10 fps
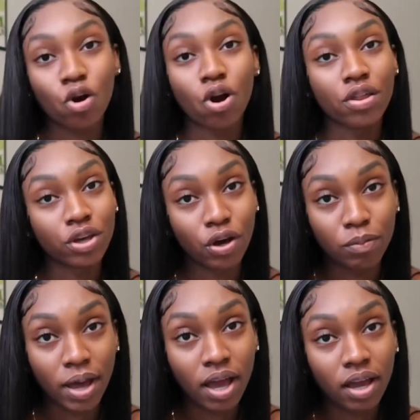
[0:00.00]
or on the go
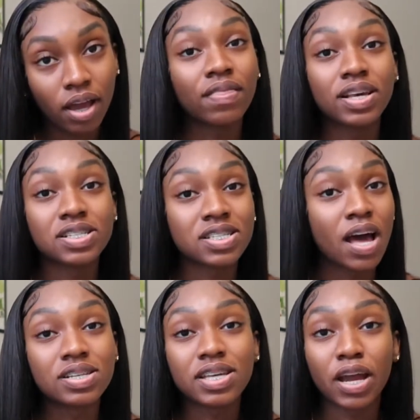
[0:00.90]
pack.
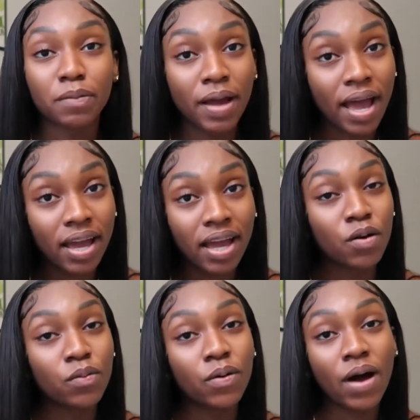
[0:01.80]
This care pack
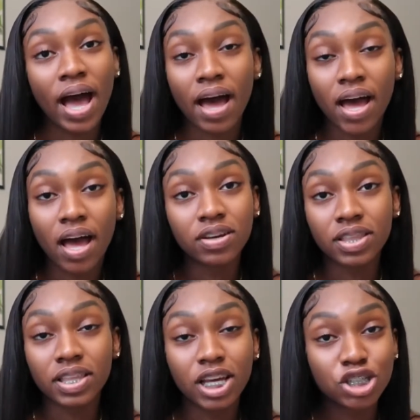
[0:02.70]
will have
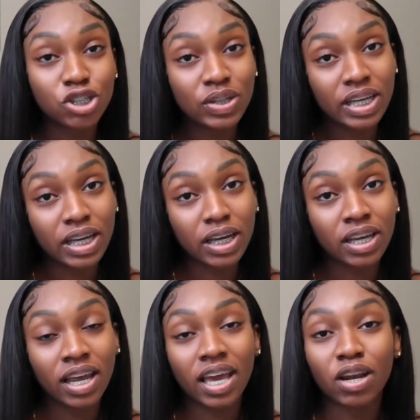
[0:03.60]
everything that you
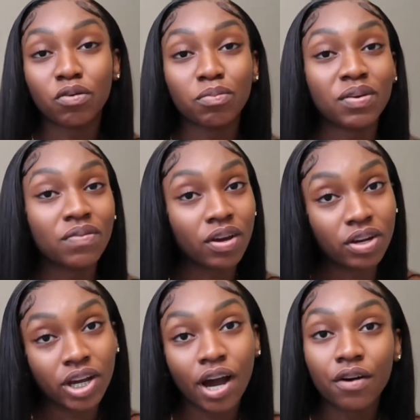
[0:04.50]
need and it will be
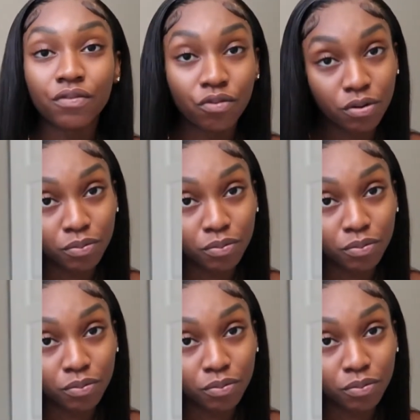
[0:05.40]
very affordable.